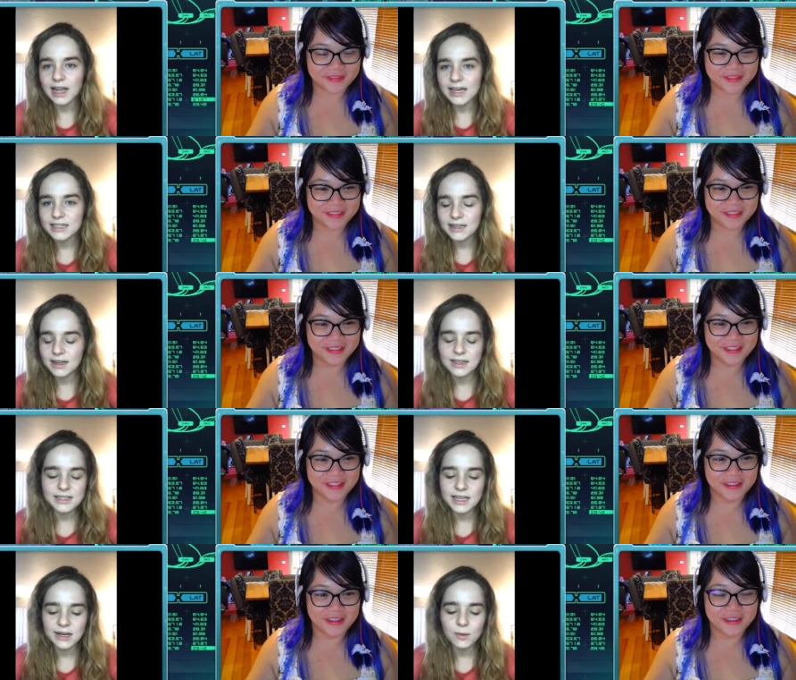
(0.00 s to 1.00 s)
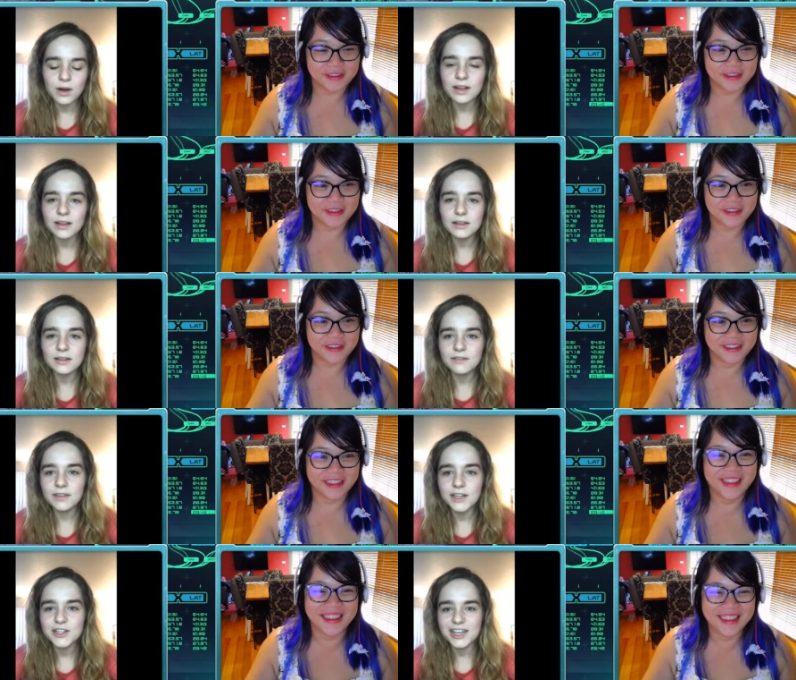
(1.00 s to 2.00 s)
Speaker 1: Galactica because I didn't want to
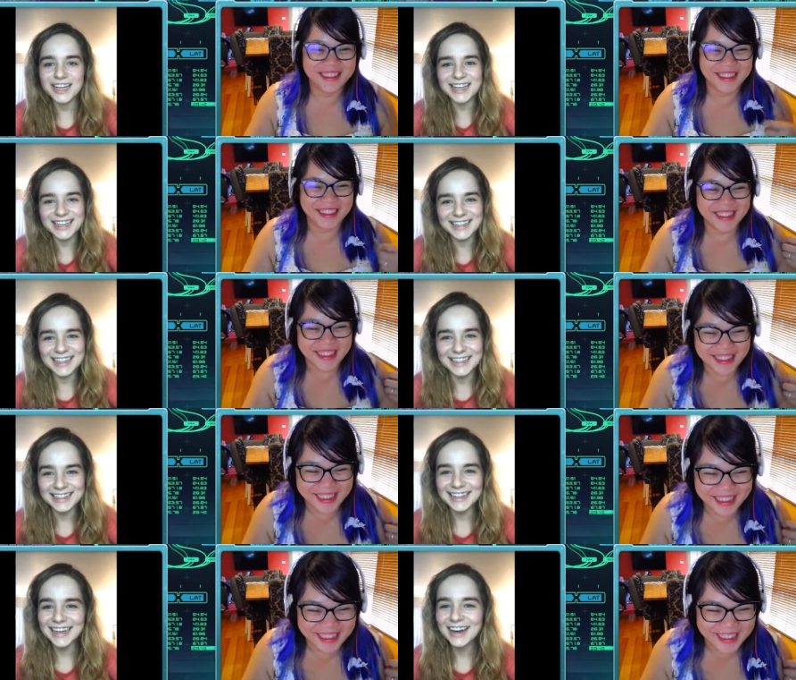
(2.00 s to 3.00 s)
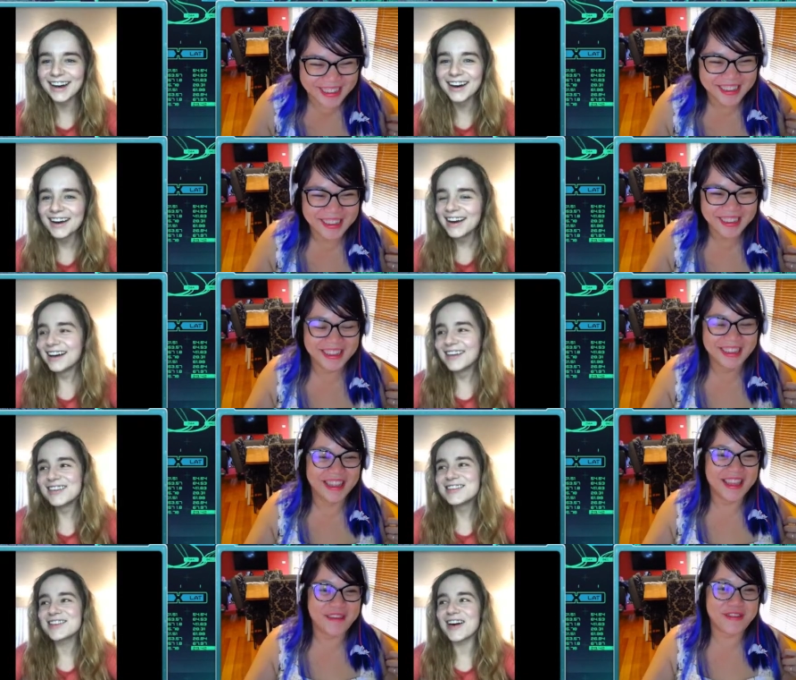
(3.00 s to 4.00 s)
finish it.
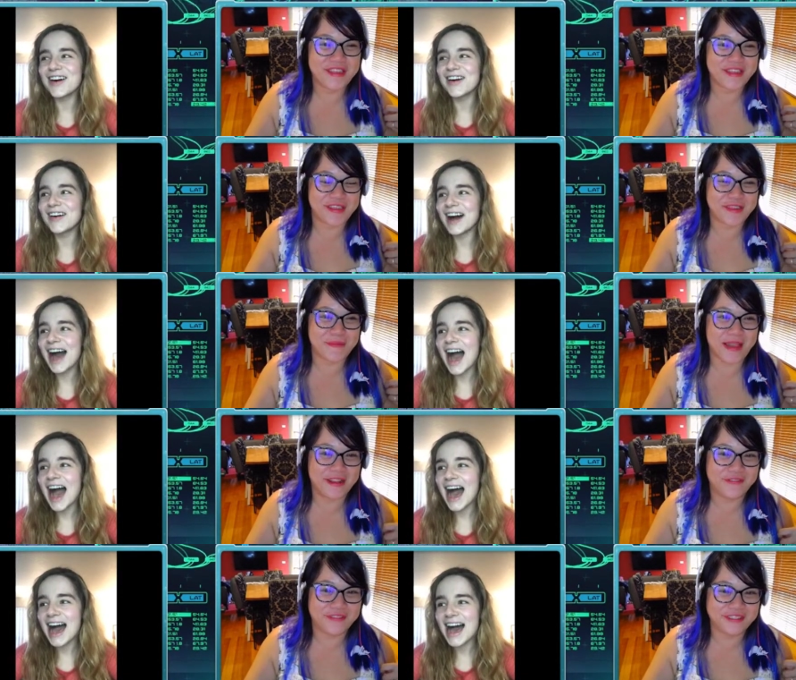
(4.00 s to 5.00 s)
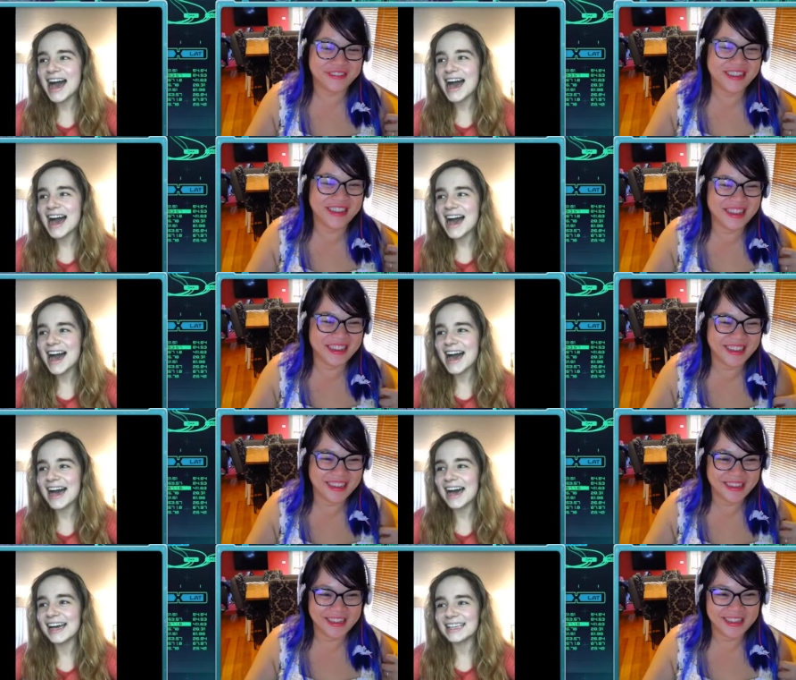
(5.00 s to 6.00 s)
So, it was just too painful.
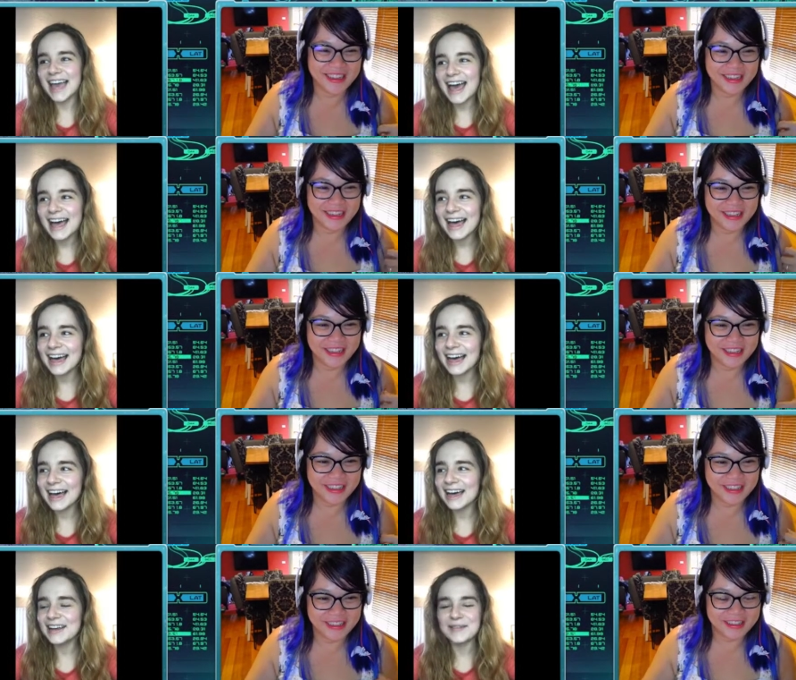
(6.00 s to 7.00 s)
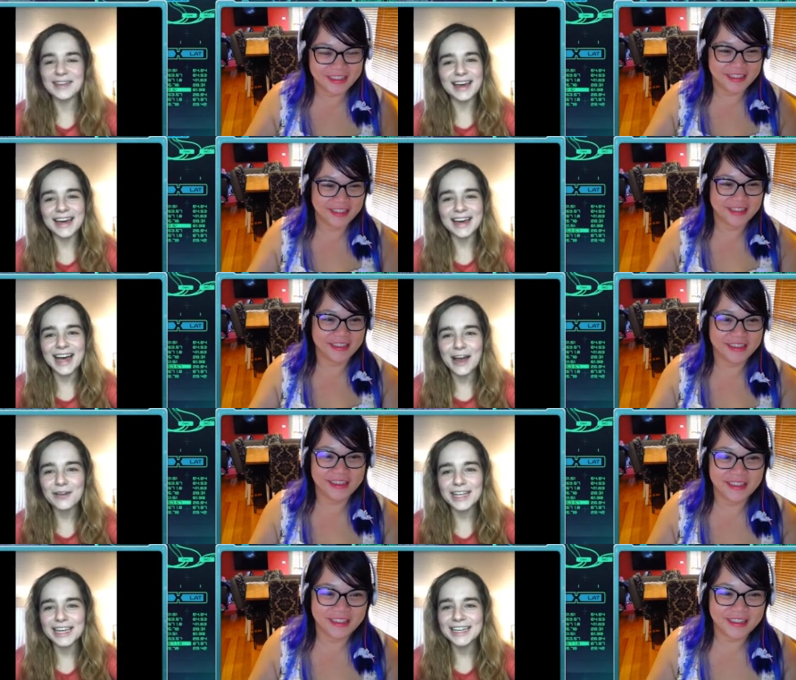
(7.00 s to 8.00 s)
Yeah. Yeah. I
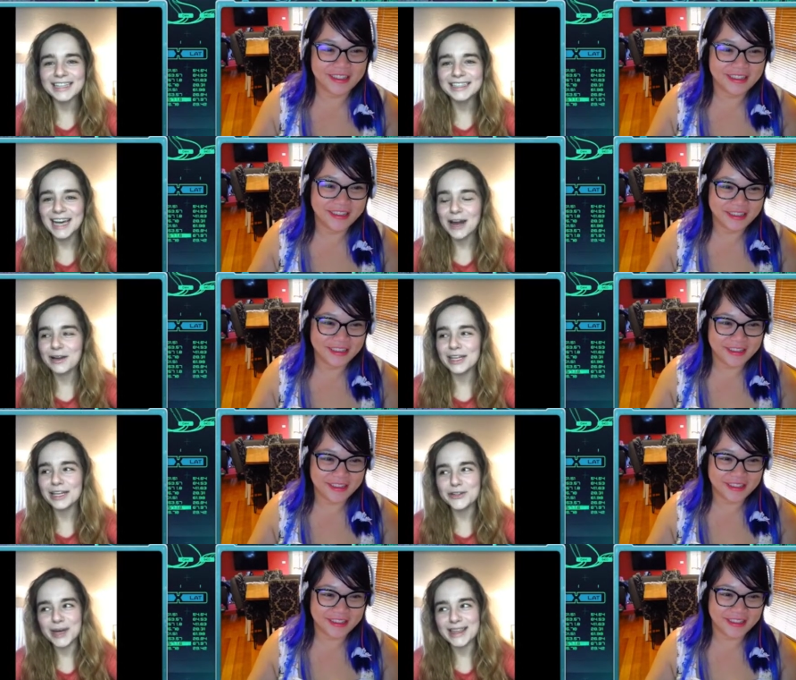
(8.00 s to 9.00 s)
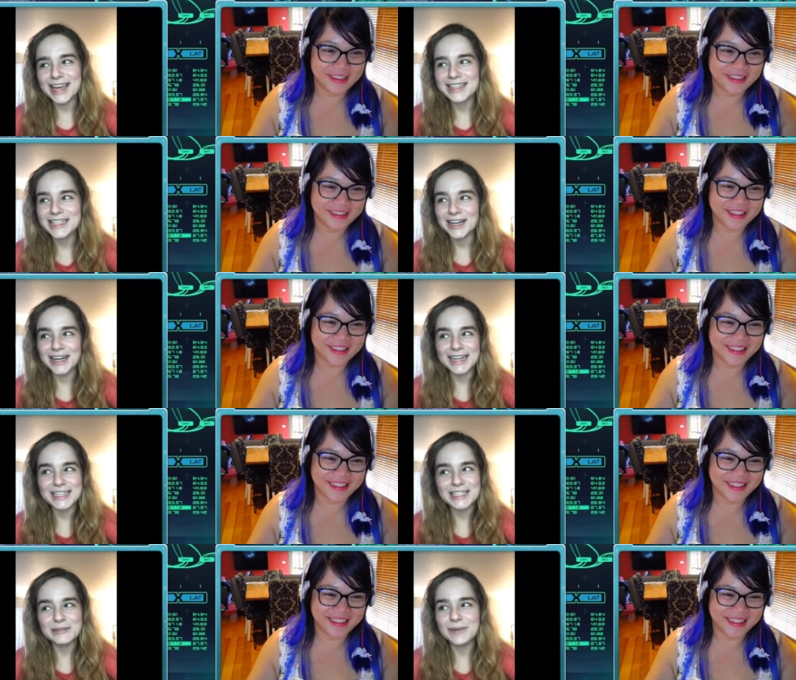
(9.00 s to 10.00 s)
really... I really enjoyed that
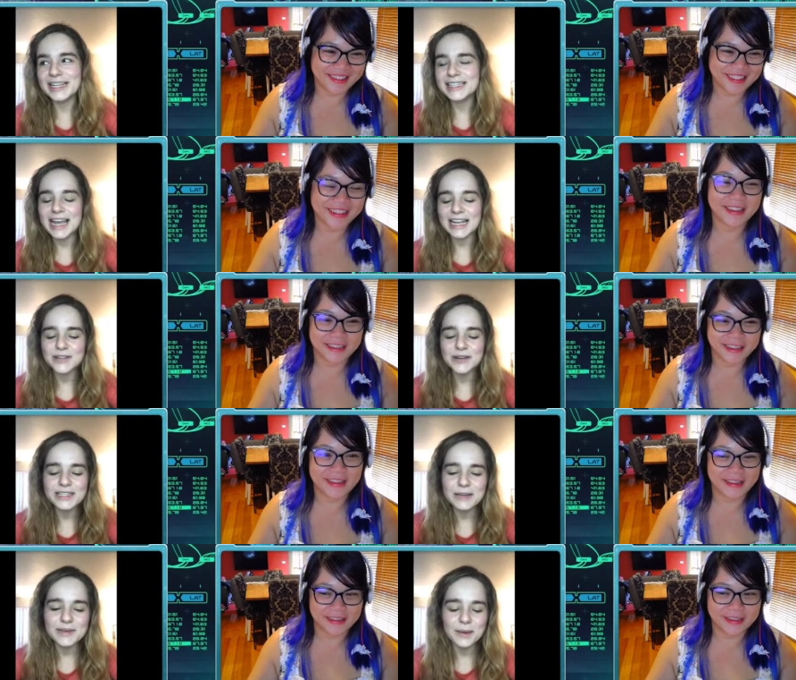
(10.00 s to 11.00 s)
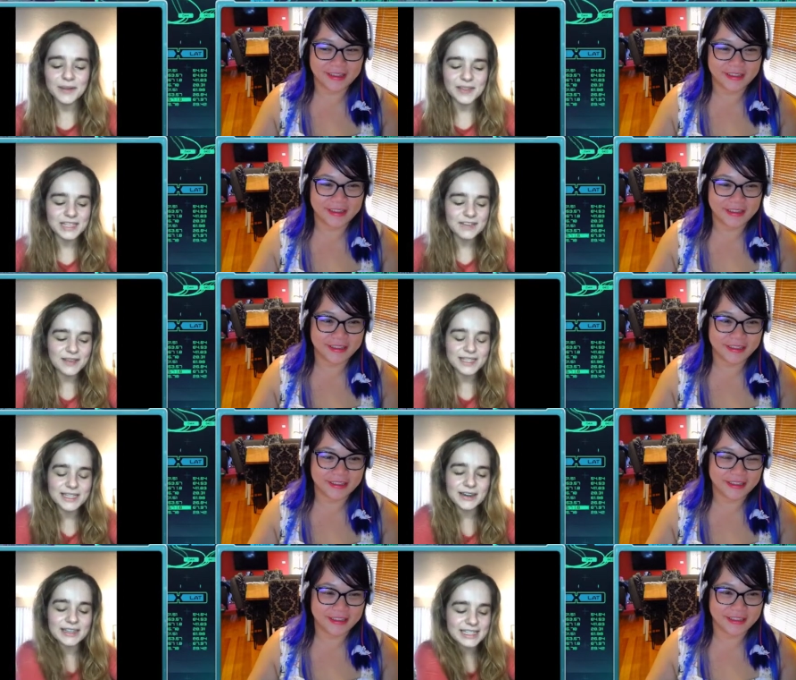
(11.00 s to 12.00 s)
series, but it's like as soon as I'm done with the T V
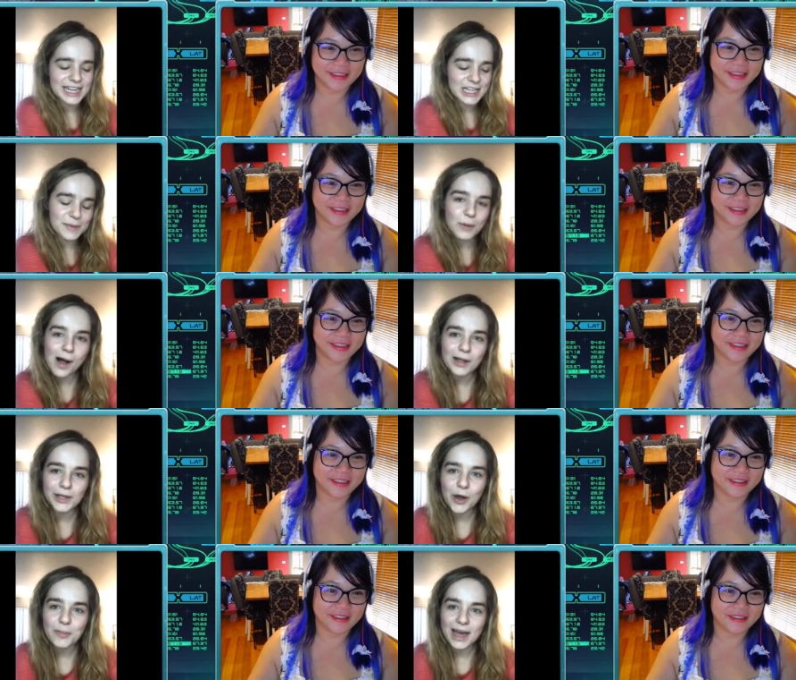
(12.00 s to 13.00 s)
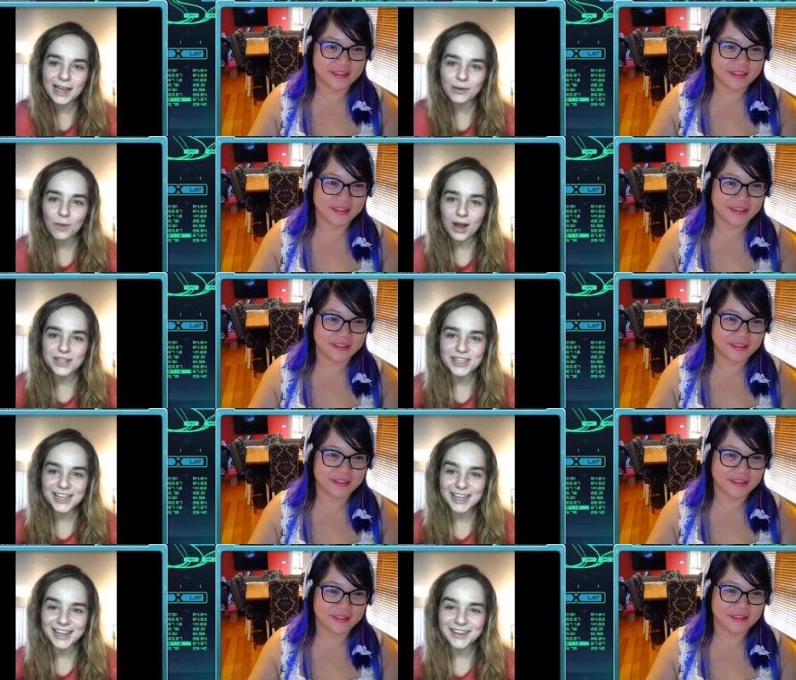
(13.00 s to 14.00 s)
series, it takes me a while to go back and watch it
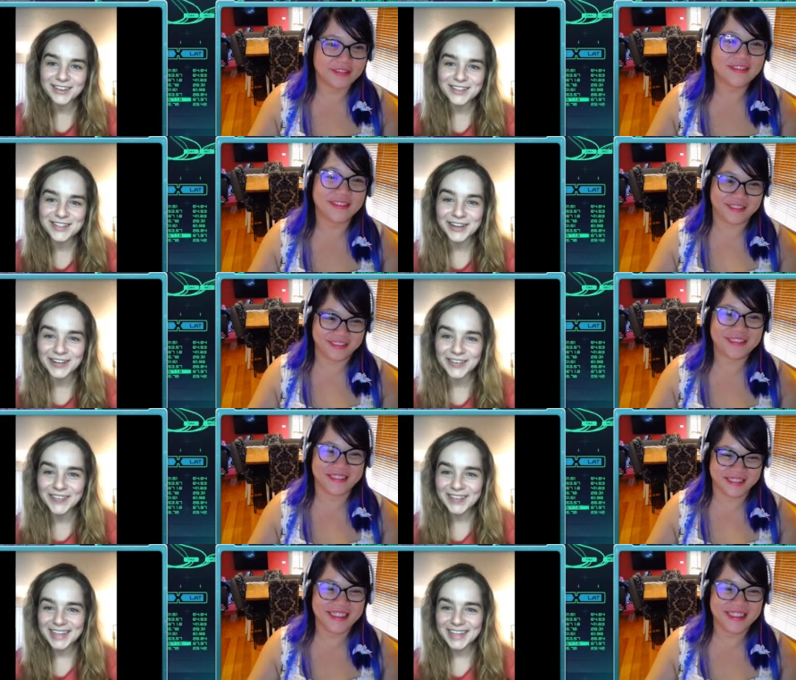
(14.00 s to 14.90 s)
again. So,